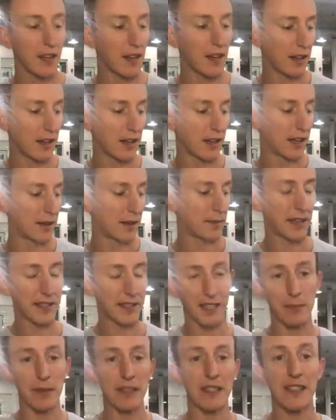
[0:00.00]
And it's
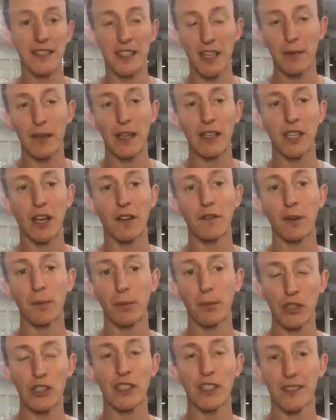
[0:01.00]
going to be a tougher
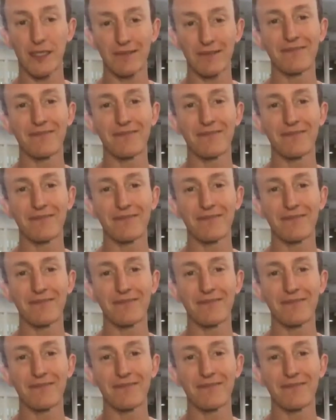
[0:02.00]
purchase.